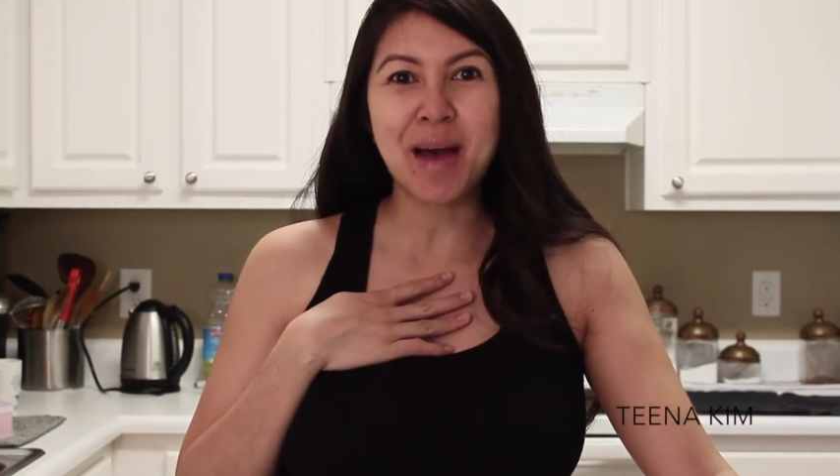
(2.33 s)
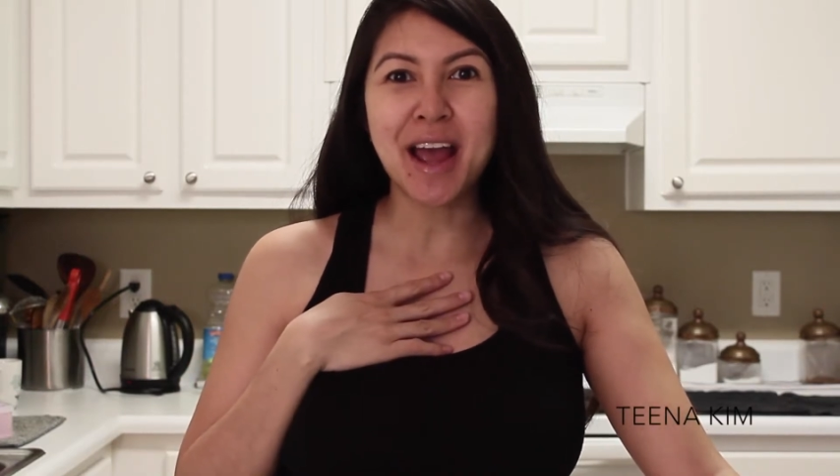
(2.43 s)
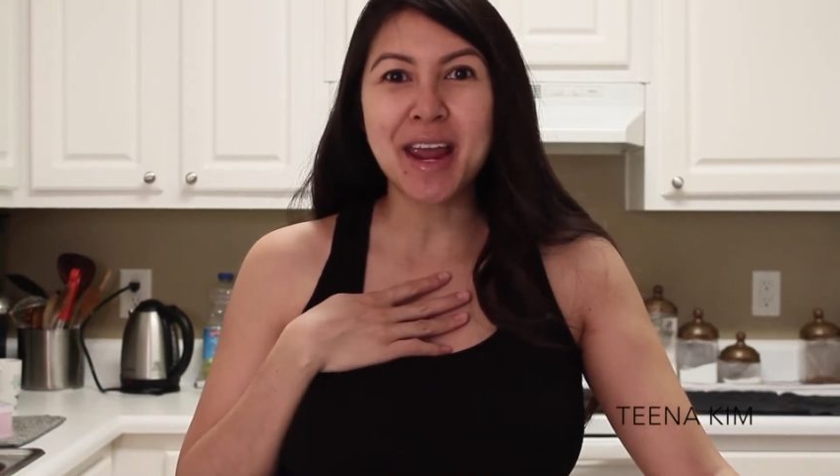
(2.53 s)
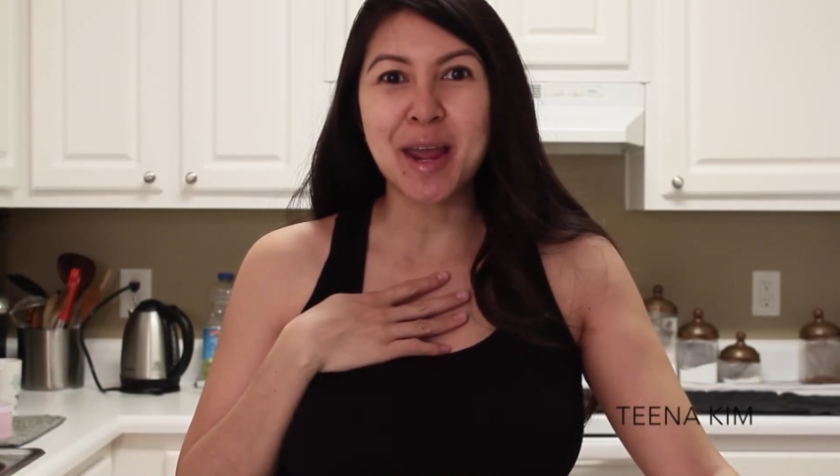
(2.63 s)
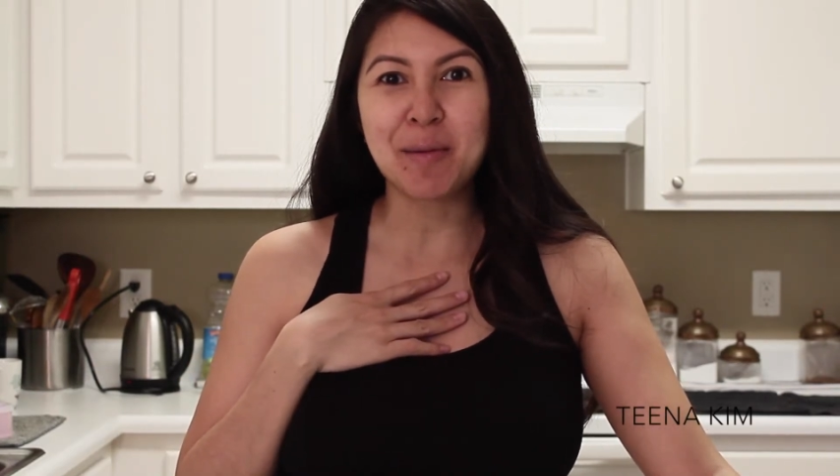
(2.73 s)

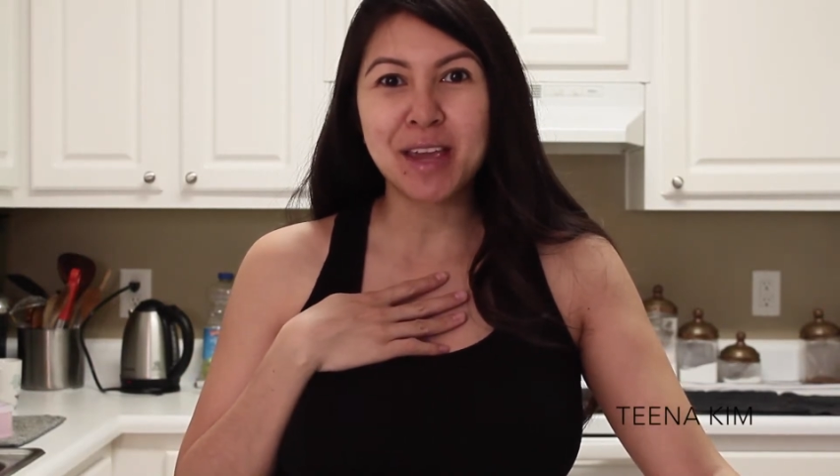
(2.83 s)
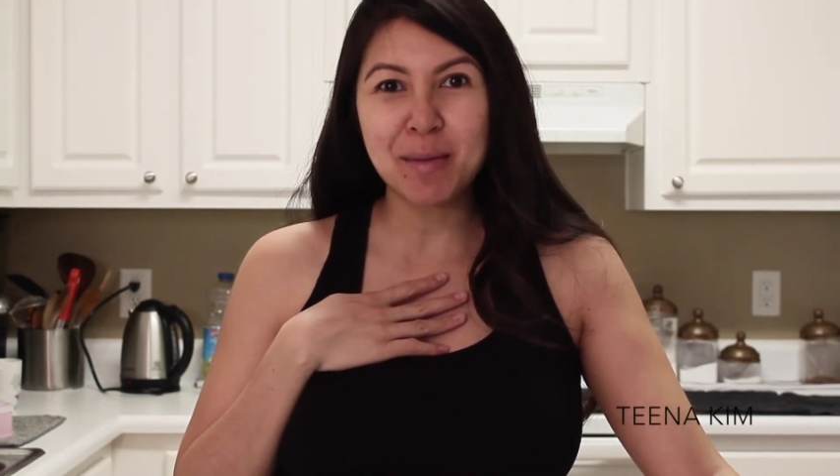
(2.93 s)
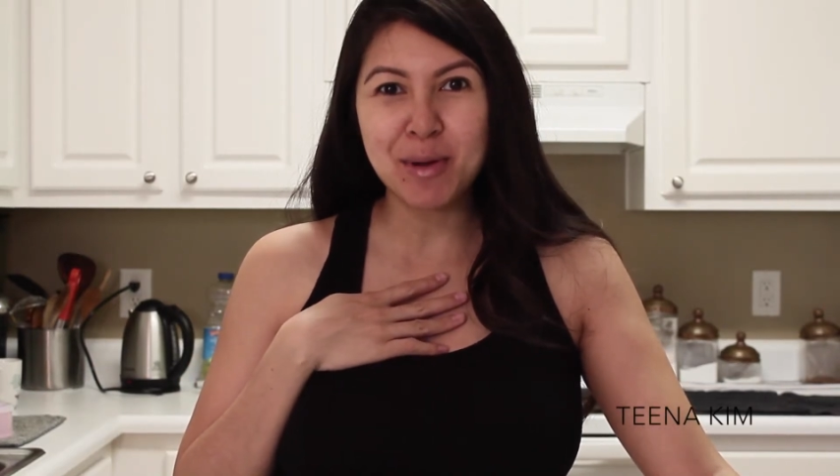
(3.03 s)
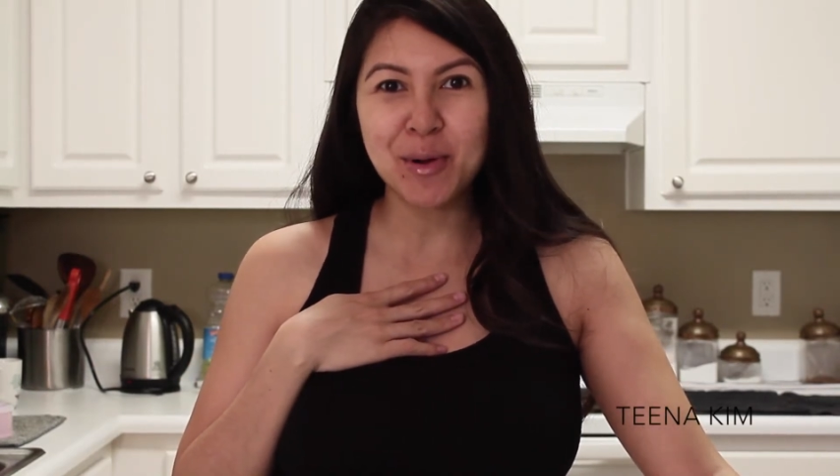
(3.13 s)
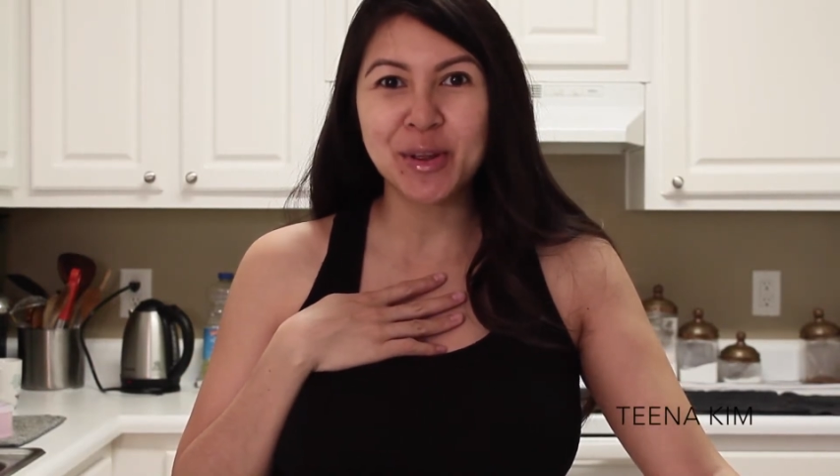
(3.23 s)
I am
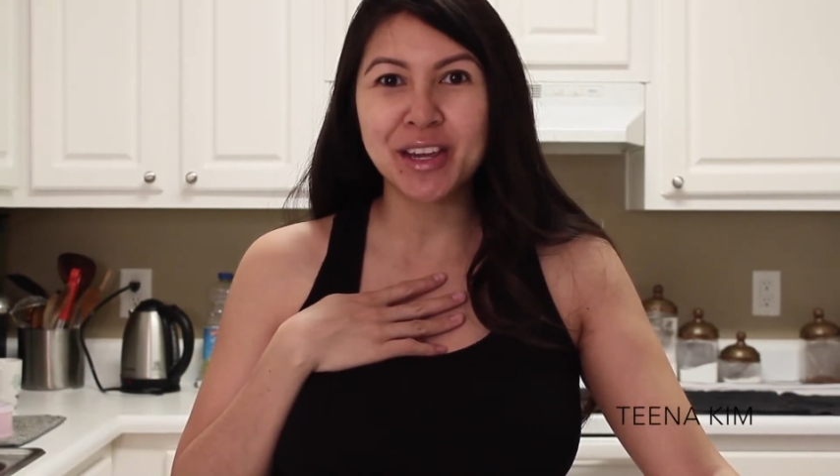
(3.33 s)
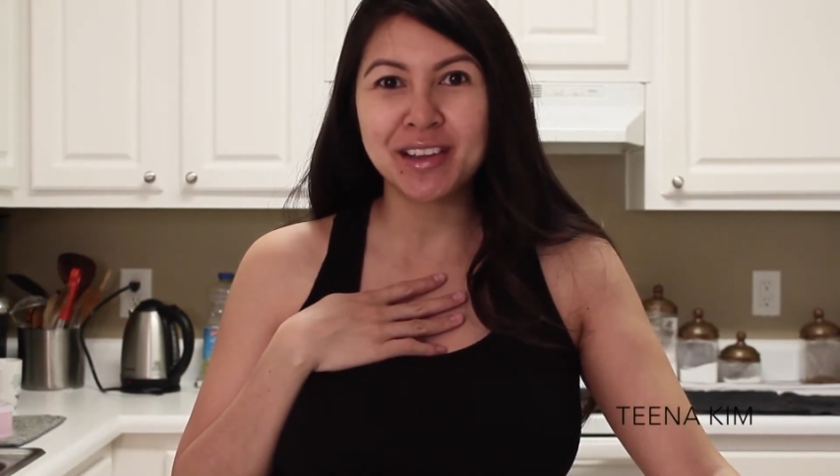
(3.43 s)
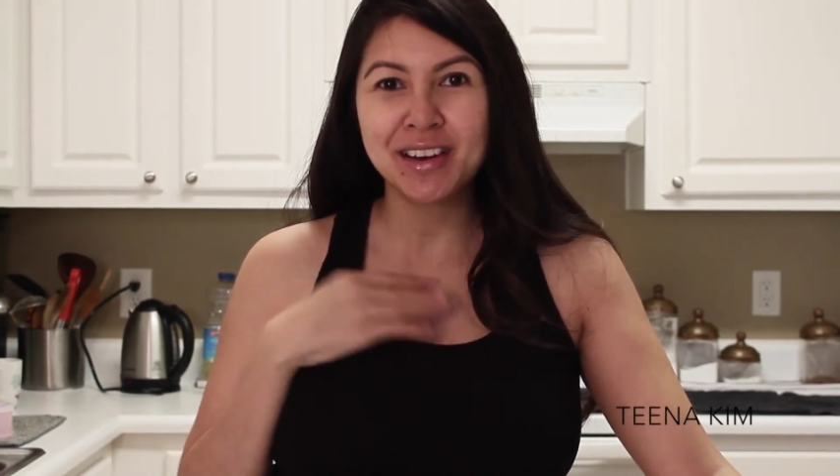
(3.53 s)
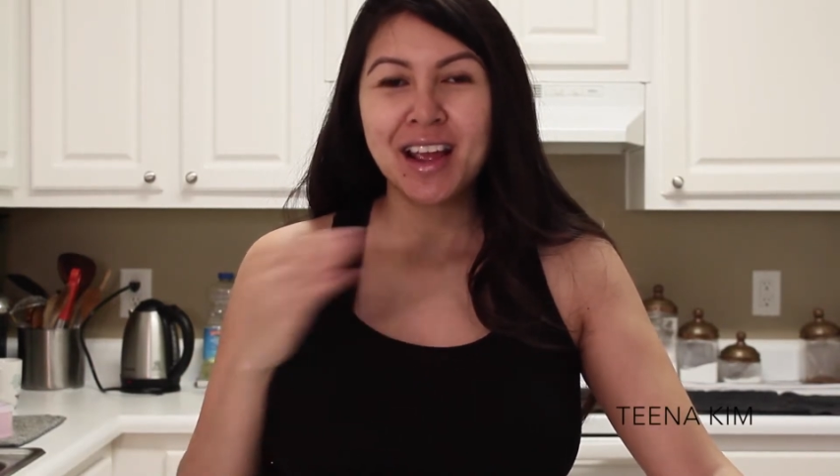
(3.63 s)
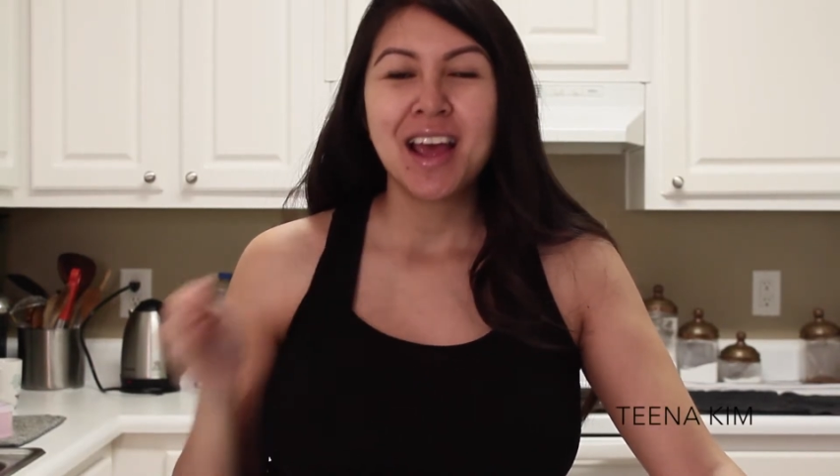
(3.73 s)

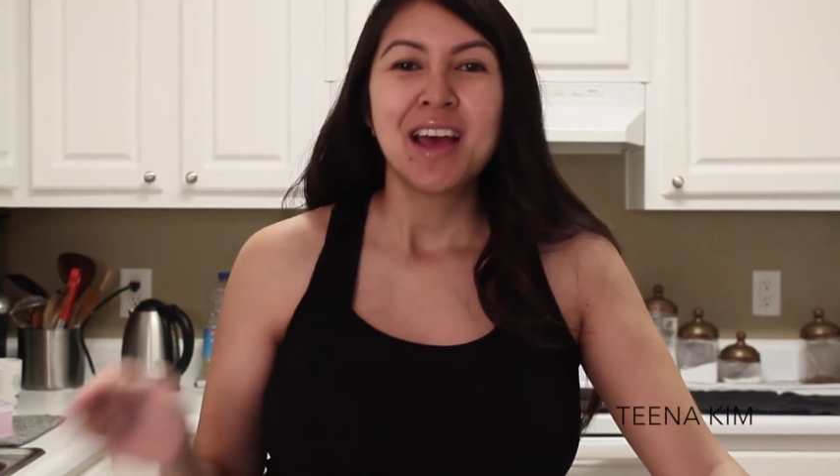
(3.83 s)
Cambodian,